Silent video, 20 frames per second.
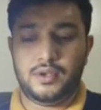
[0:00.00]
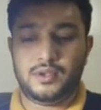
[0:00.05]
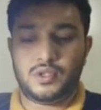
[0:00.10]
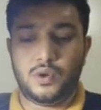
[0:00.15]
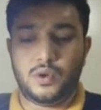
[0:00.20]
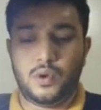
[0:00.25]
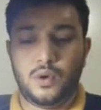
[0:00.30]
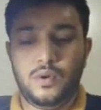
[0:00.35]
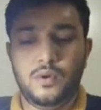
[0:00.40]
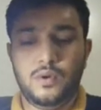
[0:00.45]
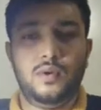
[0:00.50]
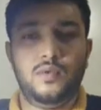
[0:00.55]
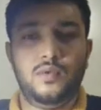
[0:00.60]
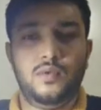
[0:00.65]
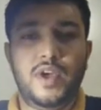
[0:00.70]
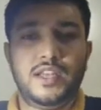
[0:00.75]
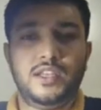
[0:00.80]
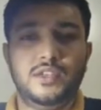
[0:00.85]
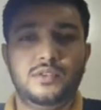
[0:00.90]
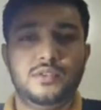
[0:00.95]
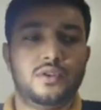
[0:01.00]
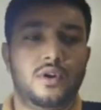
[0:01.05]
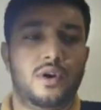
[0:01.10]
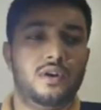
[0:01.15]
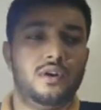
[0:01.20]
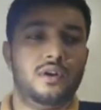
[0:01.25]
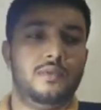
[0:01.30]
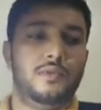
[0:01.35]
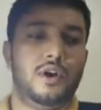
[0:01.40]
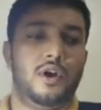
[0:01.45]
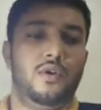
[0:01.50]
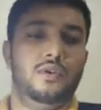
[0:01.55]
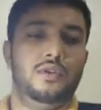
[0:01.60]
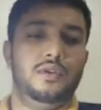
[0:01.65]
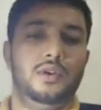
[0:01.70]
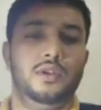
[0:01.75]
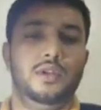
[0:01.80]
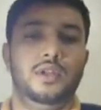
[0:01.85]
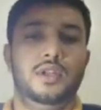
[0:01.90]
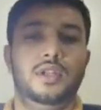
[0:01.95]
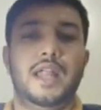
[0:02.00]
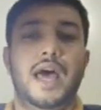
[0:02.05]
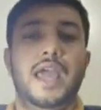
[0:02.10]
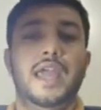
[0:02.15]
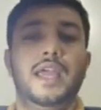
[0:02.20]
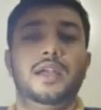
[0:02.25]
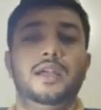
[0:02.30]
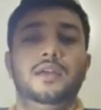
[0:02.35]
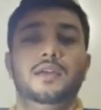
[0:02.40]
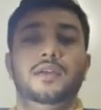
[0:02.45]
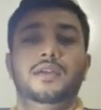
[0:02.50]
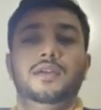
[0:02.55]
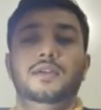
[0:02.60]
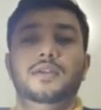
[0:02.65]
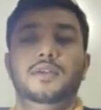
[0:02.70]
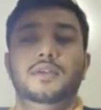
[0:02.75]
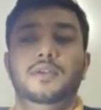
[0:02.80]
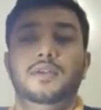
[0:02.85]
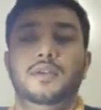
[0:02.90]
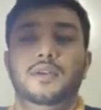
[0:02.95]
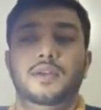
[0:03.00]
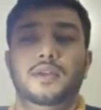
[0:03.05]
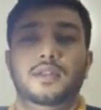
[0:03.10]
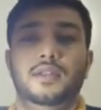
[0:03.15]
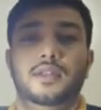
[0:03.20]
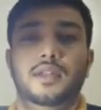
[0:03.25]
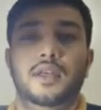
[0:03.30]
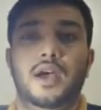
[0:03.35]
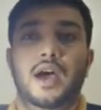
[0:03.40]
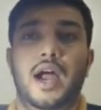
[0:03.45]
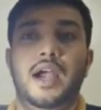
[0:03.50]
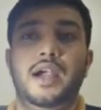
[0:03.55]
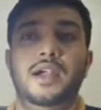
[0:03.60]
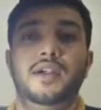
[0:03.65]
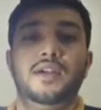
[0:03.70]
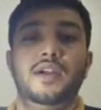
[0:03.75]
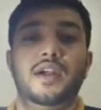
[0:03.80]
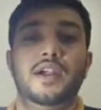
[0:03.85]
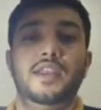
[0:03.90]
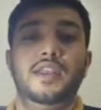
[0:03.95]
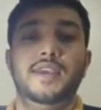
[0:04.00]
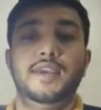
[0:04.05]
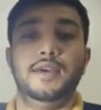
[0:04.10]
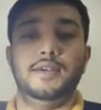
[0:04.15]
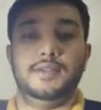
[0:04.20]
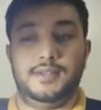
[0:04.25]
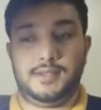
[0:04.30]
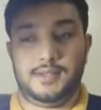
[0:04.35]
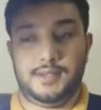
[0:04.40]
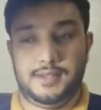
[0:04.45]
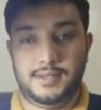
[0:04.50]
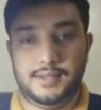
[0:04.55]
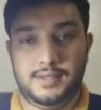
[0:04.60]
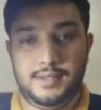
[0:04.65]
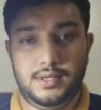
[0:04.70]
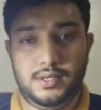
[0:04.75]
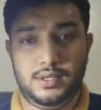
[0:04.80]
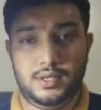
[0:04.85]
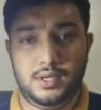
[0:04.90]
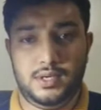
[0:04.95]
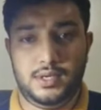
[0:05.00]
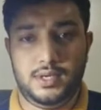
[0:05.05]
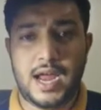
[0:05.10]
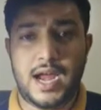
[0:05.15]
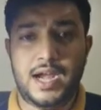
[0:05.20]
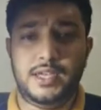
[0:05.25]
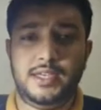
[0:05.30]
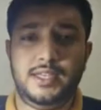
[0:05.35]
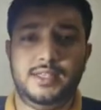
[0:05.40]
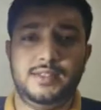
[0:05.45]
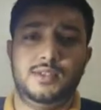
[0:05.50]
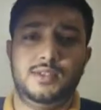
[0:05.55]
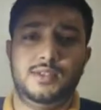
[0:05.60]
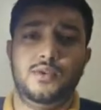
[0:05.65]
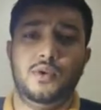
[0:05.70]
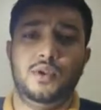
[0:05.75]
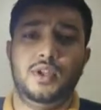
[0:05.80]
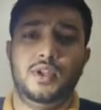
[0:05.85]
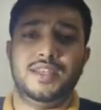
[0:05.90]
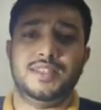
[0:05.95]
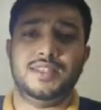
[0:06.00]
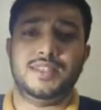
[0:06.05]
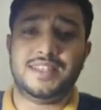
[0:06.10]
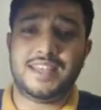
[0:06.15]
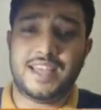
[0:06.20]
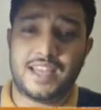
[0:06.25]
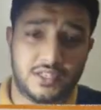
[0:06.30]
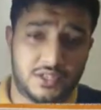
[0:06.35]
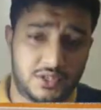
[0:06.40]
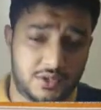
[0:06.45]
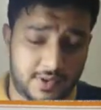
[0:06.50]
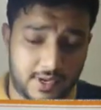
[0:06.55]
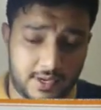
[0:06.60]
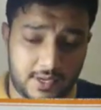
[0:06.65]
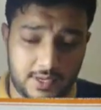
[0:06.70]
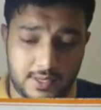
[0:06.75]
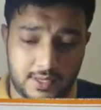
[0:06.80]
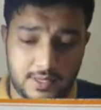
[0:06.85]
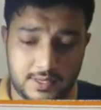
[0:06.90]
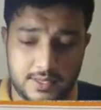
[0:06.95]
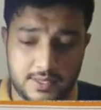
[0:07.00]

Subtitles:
So when you talk about like 100 years, that is known as century.